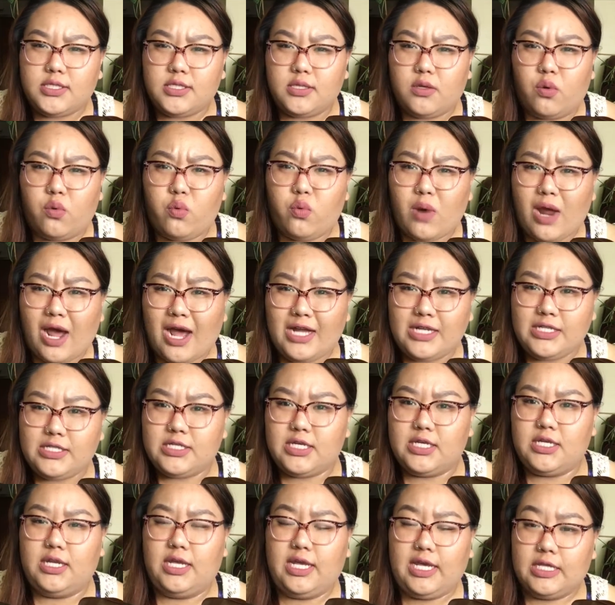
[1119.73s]
rot
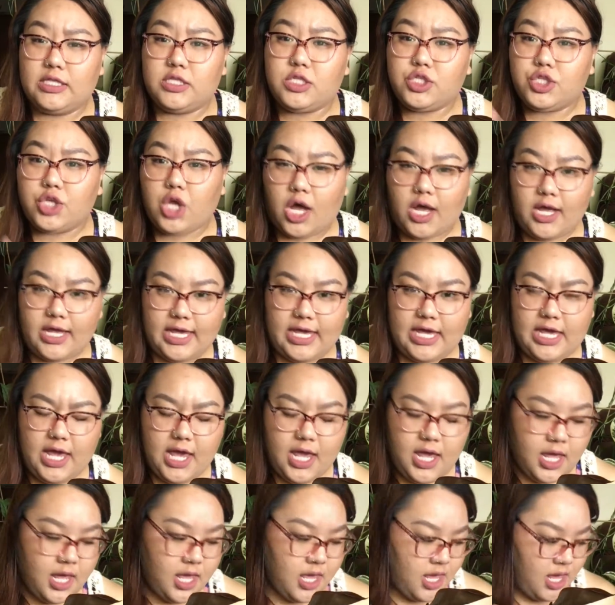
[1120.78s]
and get
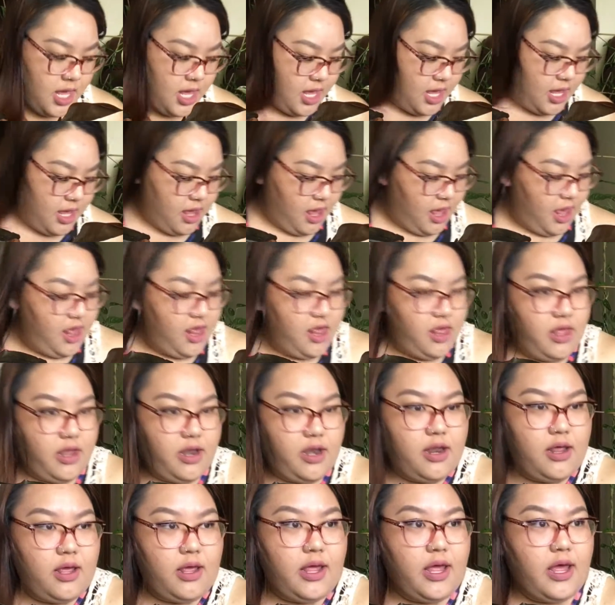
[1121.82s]
soggy,
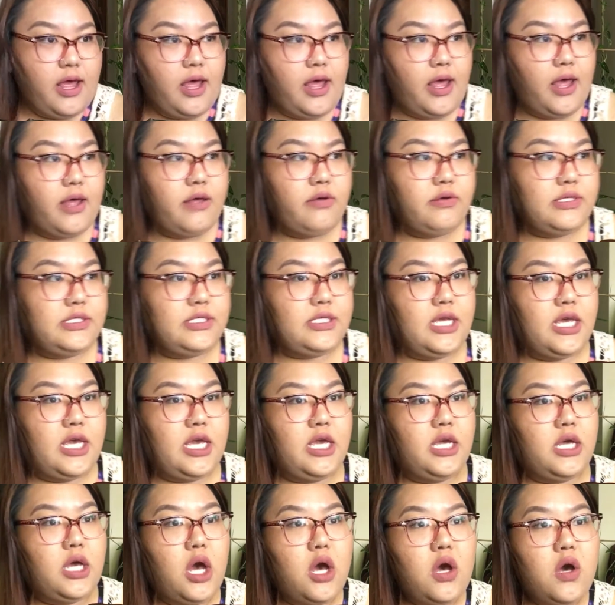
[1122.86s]
and I was
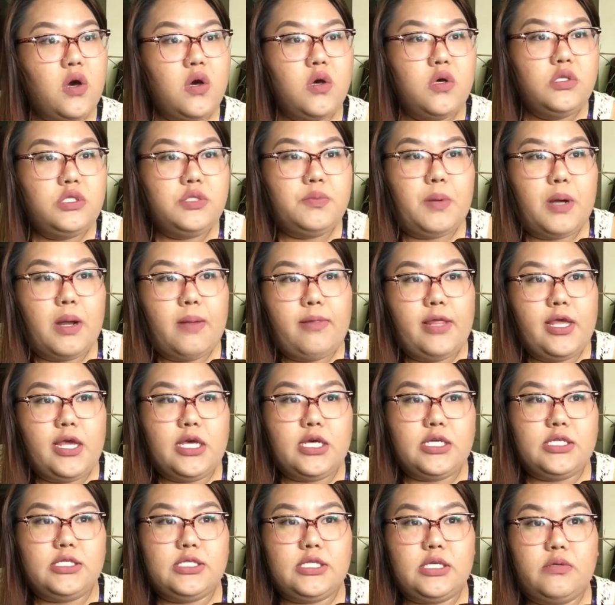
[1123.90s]
like, oh, it's probably
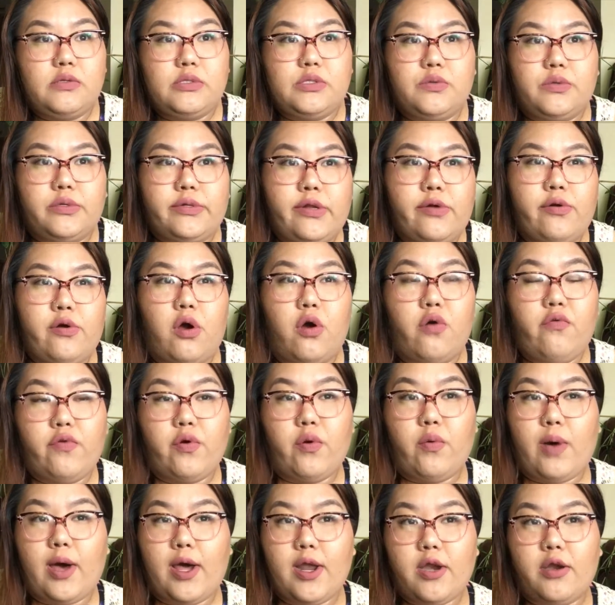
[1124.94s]
because he was
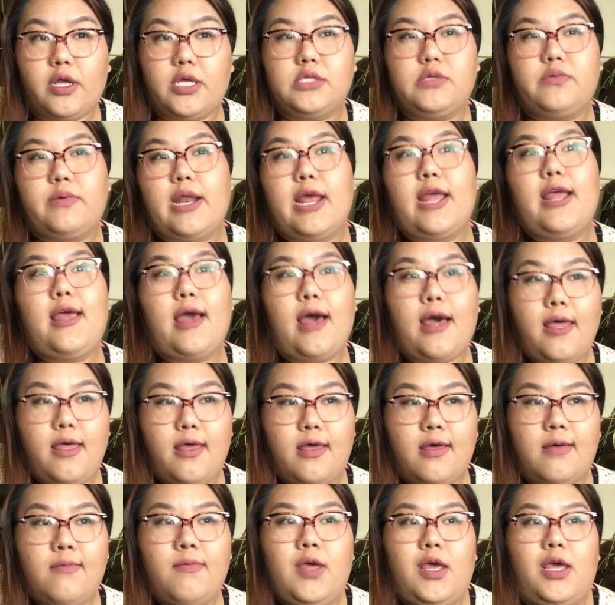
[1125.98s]
overwatered, because when I got
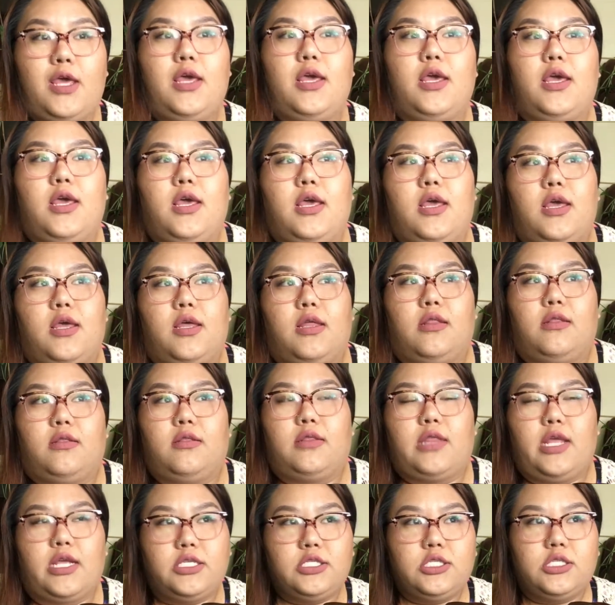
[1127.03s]
him,
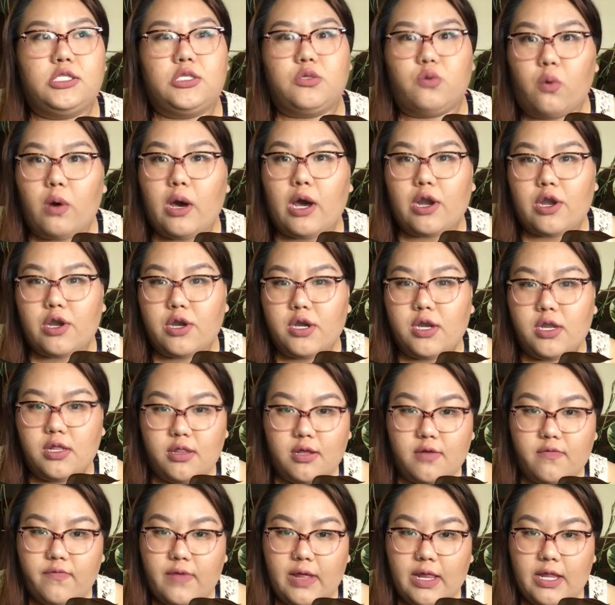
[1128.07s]
they just watered
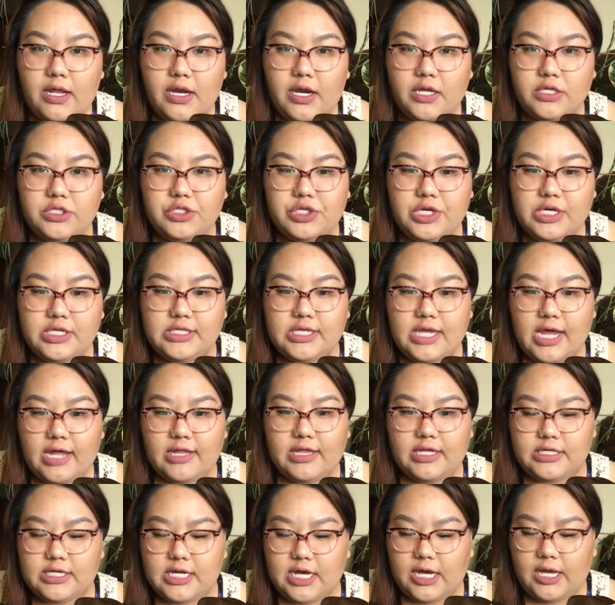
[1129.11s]
their philodendrons at
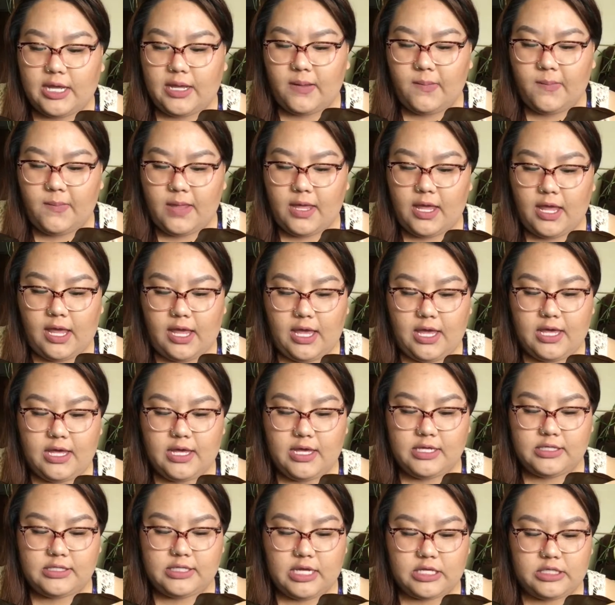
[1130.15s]
the time,
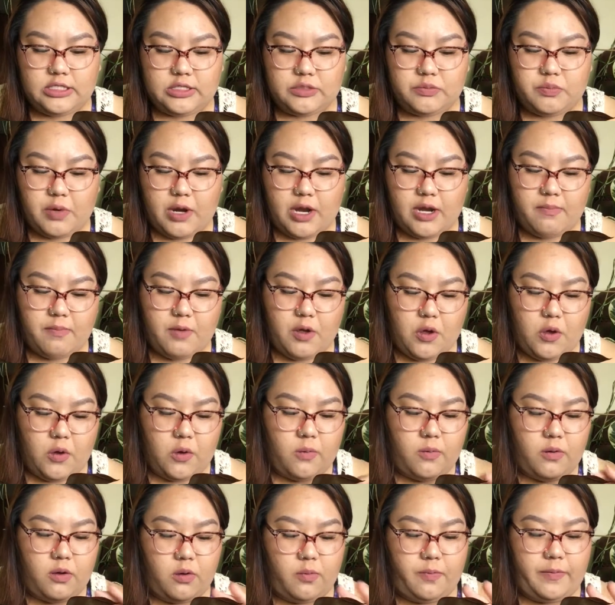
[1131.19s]
and I just brought him
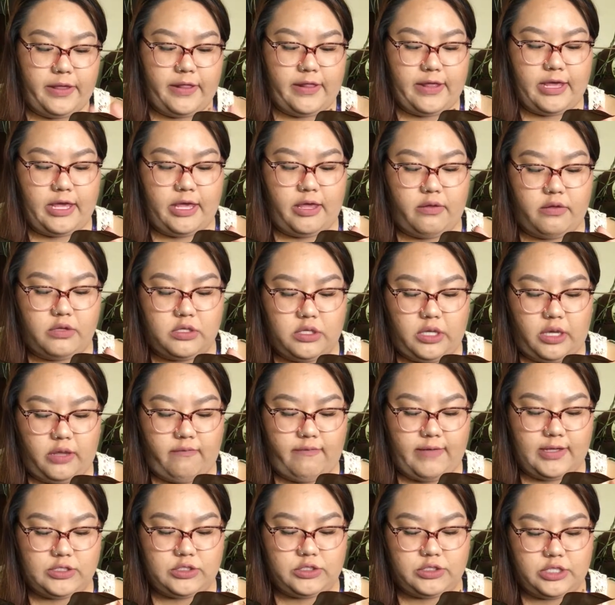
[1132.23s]
home hoping that he'll
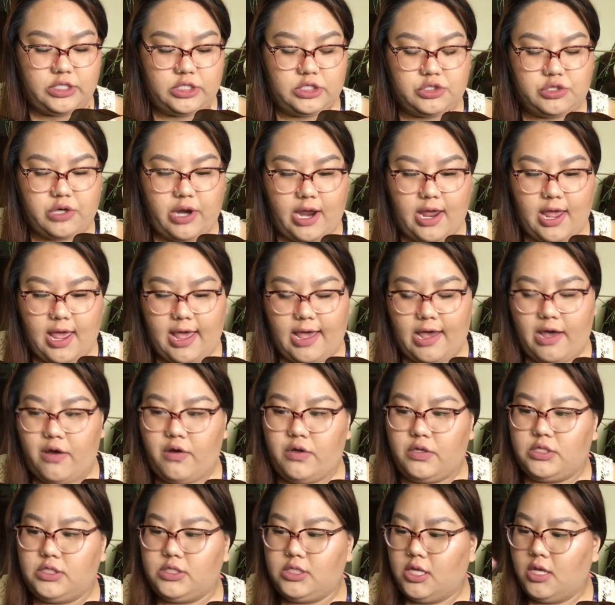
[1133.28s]
eventually dry
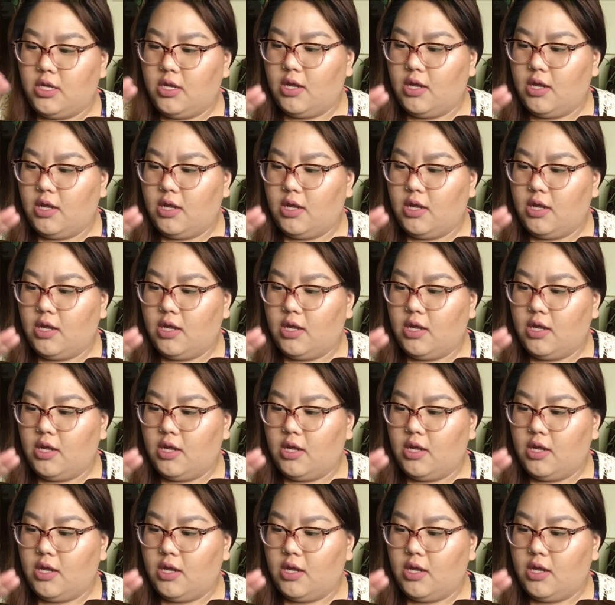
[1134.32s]
out.